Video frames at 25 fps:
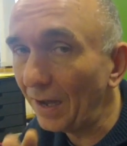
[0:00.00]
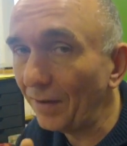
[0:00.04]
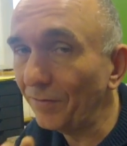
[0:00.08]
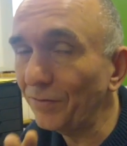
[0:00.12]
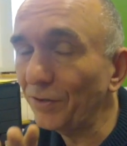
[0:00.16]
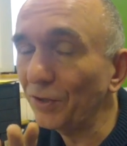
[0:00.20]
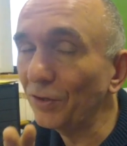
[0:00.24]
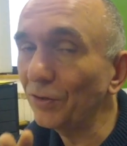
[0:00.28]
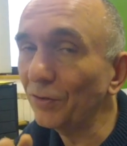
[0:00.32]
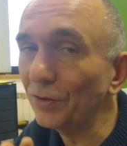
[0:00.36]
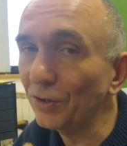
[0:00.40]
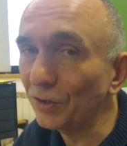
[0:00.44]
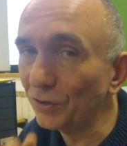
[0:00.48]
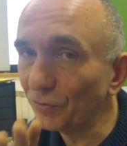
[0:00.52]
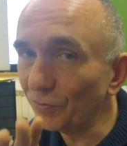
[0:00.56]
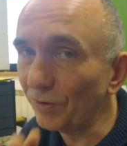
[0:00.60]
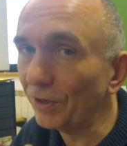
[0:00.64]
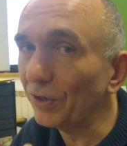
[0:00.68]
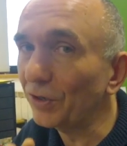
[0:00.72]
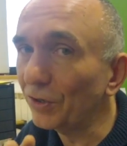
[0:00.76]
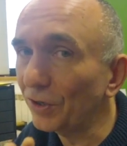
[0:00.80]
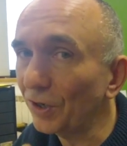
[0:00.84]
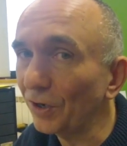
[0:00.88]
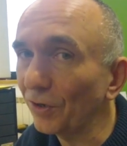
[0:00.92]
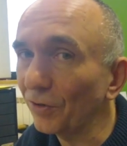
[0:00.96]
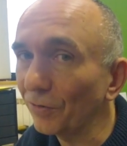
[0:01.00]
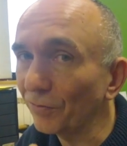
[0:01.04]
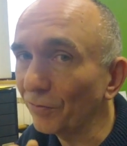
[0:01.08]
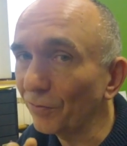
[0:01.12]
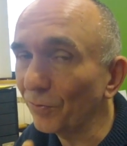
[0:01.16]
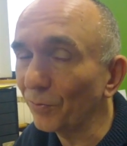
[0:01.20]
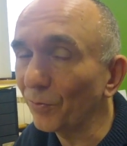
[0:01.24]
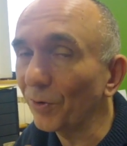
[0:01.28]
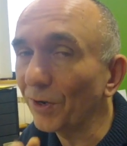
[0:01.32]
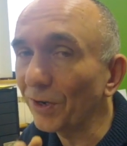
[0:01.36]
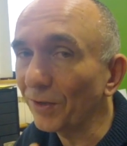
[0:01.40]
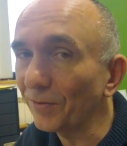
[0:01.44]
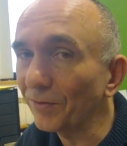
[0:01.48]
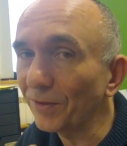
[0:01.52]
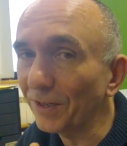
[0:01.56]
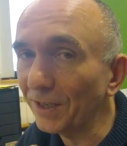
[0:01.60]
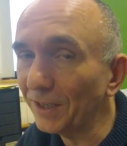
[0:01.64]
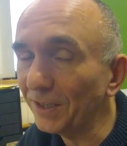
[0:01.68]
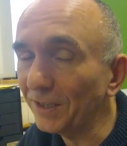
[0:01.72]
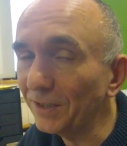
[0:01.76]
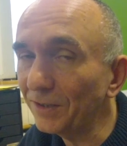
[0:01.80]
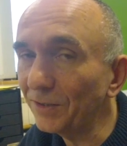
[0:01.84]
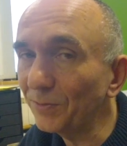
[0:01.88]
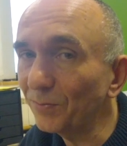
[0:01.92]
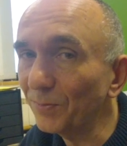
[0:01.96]
have to do a stretch goal from one
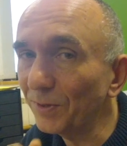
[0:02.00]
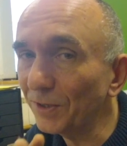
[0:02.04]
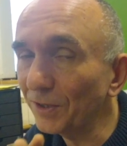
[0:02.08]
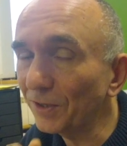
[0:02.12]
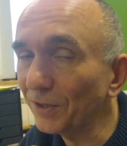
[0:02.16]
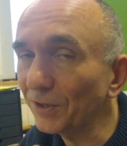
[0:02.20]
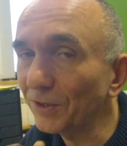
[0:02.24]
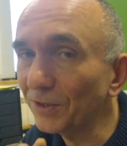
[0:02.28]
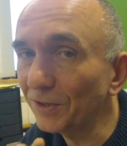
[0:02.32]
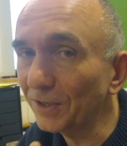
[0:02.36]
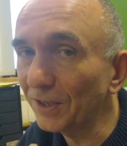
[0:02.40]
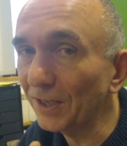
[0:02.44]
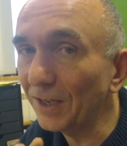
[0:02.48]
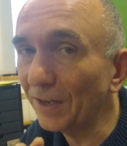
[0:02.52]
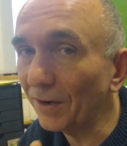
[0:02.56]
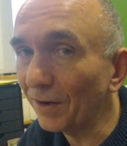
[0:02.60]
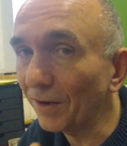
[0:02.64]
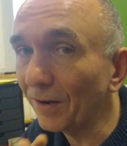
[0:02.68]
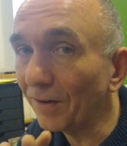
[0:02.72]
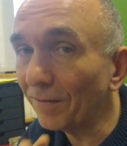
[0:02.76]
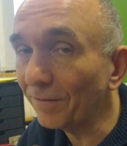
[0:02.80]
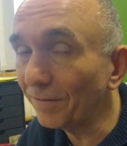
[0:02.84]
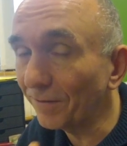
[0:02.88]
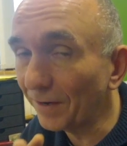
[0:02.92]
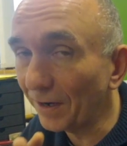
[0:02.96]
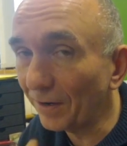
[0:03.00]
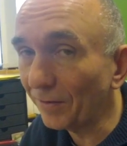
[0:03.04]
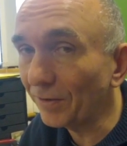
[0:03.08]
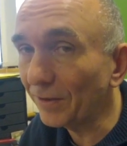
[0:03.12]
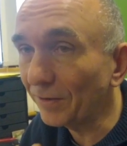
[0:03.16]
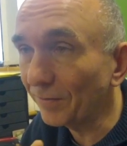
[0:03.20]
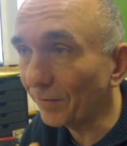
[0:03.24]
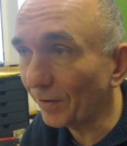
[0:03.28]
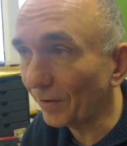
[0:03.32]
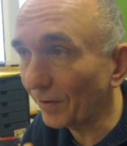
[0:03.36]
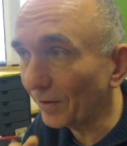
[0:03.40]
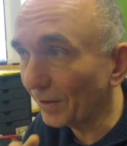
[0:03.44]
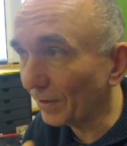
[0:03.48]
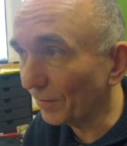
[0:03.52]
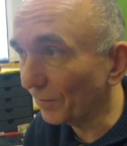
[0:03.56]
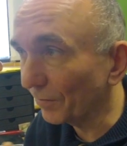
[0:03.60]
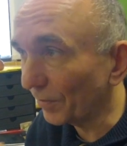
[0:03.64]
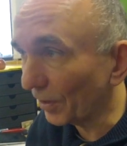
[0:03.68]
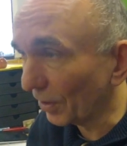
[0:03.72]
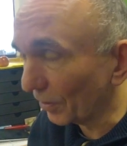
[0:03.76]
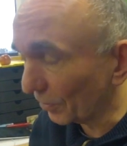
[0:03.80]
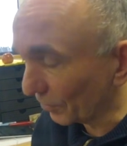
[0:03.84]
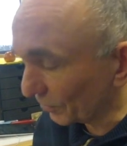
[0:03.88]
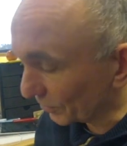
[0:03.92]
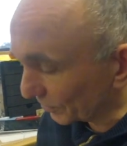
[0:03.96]
of these because they are very, very
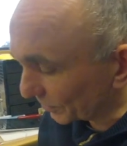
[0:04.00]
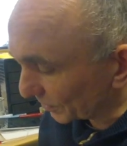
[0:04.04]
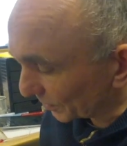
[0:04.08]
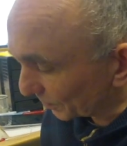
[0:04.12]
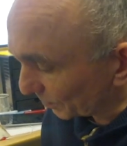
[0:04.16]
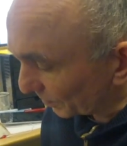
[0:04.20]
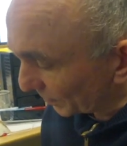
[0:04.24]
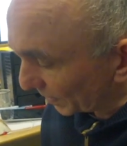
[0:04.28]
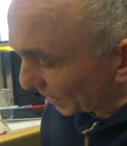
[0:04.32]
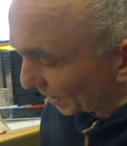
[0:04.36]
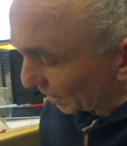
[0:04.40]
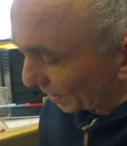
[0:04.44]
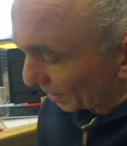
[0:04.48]
involved.